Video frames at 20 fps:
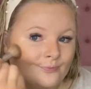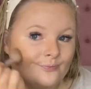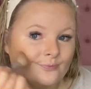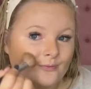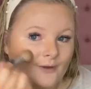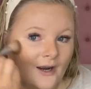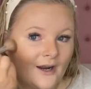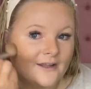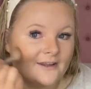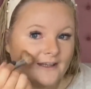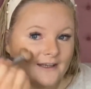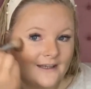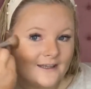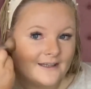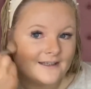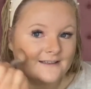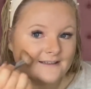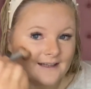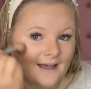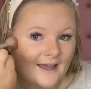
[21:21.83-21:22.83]
I think
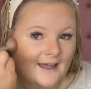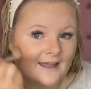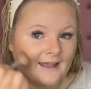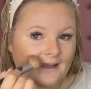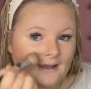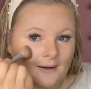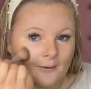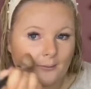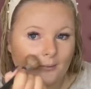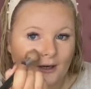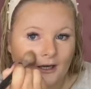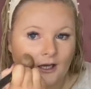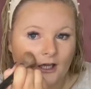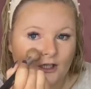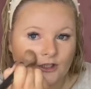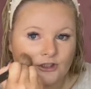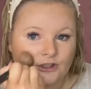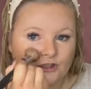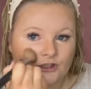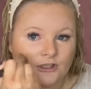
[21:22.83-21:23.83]
it's a
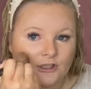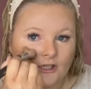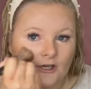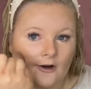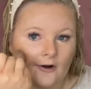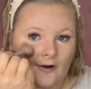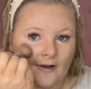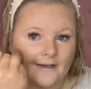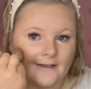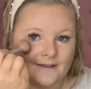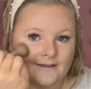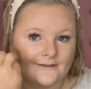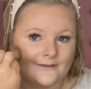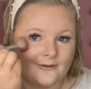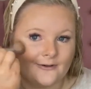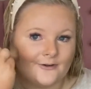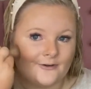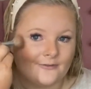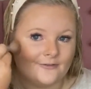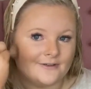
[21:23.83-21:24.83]
blush kind
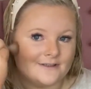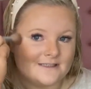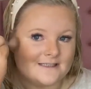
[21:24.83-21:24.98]
of